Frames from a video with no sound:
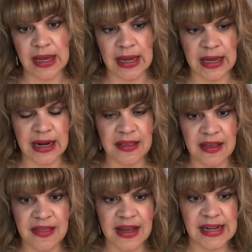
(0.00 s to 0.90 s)
And I
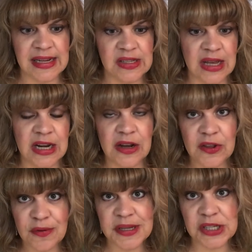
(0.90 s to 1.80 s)
think that is
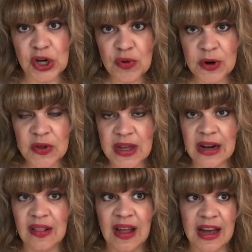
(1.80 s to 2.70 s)
another misnomer that
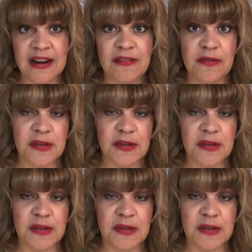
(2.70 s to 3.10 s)
a lot of